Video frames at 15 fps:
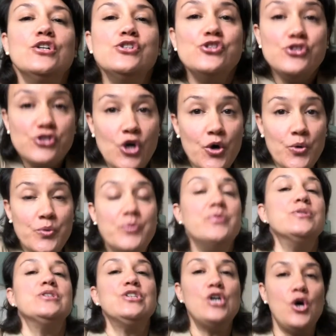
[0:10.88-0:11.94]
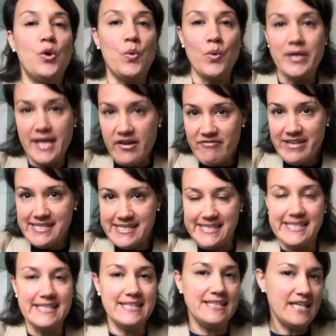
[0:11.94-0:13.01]
So go, get
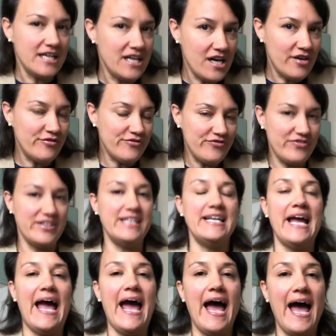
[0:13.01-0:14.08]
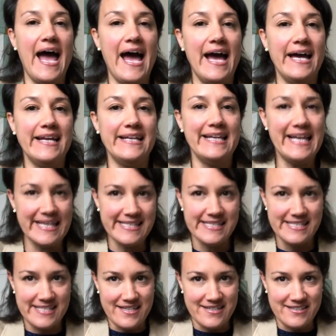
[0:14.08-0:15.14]
ready, get comfy, and let's
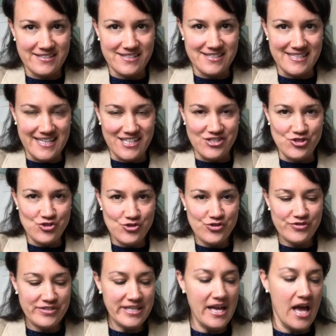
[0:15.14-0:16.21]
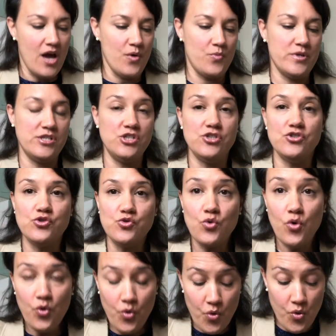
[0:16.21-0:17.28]
start today's story, which is
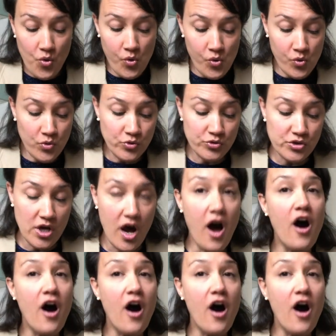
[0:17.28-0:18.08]
called.